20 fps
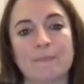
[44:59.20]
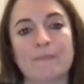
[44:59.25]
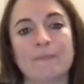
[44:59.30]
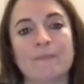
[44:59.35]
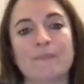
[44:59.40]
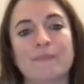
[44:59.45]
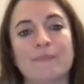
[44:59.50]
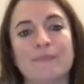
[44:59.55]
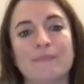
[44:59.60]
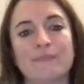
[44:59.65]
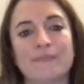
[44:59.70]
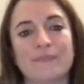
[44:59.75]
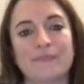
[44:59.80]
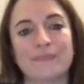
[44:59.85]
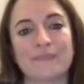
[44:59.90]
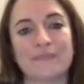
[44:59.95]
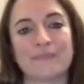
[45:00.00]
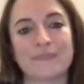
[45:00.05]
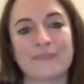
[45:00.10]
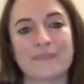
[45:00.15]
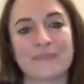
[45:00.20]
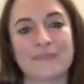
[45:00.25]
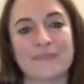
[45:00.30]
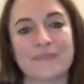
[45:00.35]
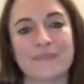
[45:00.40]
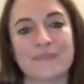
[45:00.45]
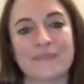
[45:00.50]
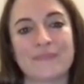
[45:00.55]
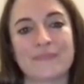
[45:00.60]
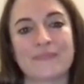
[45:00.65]

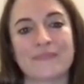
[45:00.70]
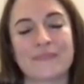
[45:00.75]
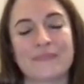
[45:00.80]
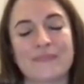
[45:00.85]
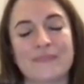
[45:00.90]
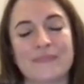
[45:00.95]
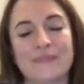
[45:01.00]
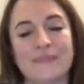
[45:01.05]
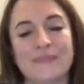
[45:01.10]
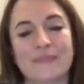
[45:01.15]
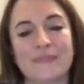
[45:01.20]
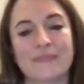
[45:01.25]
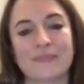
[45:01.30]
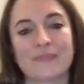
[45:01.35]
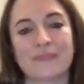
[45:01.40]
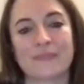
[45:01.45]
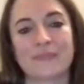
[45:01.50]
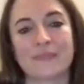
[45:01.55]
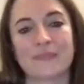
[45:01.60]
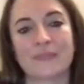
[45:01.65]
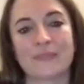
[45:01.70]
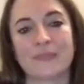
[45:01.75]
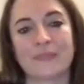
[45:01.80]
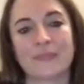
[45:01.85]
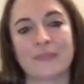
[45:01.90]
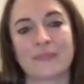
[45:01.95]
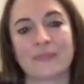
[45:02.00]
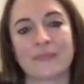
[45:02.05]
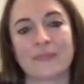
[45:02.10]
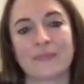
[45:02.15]

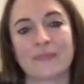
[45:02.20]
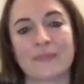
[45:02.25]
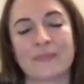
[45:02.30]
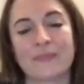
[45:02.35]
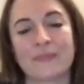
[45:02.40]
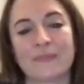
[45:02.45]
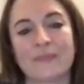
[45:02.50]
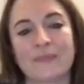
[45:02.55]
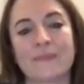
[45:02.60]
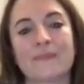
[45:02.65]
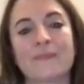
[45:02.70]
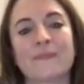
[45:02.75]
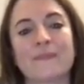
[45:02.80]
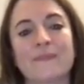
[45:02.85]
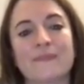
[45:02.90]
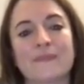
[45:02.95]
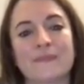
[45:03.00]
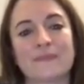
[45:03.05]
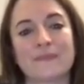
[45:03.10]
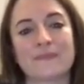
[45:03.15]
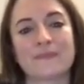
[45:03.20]
The person shown says nothing.